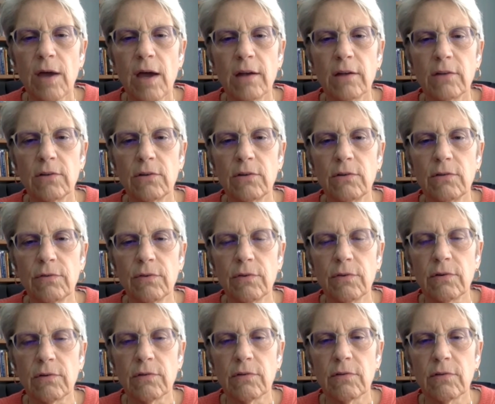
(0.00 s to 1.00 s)
of gratitude
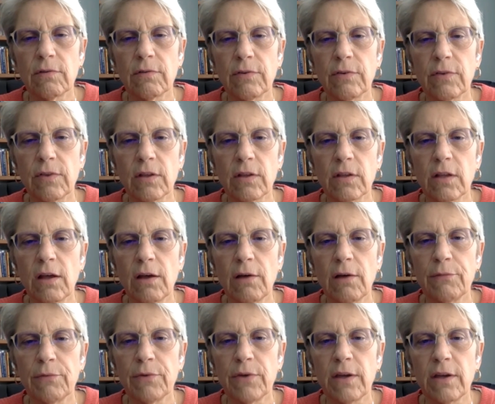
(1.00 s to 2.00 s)
for the
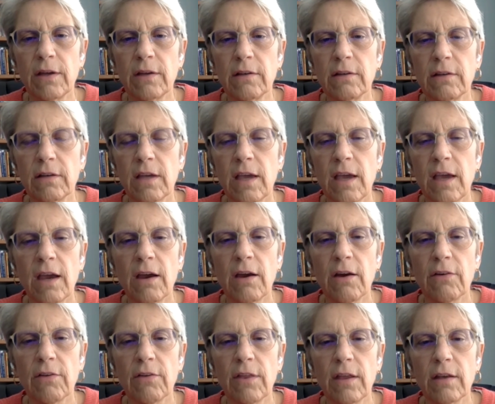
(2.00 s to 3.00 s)
love and
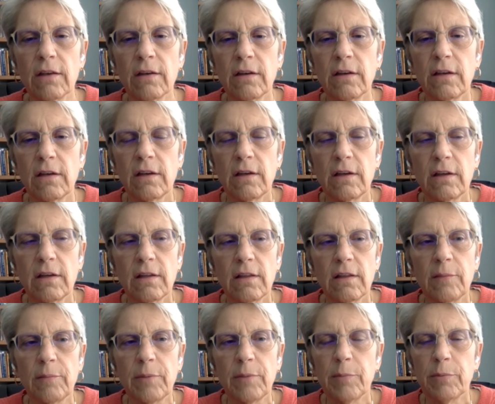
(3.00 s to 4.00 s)
care
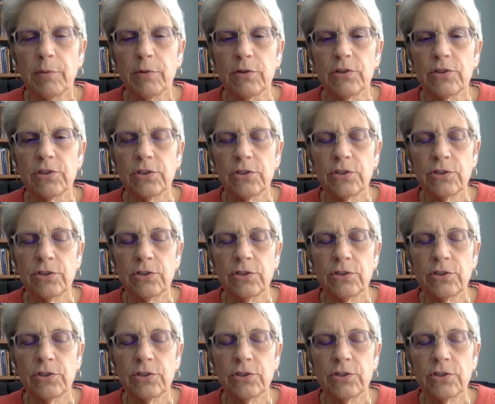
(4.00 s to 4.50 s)
that people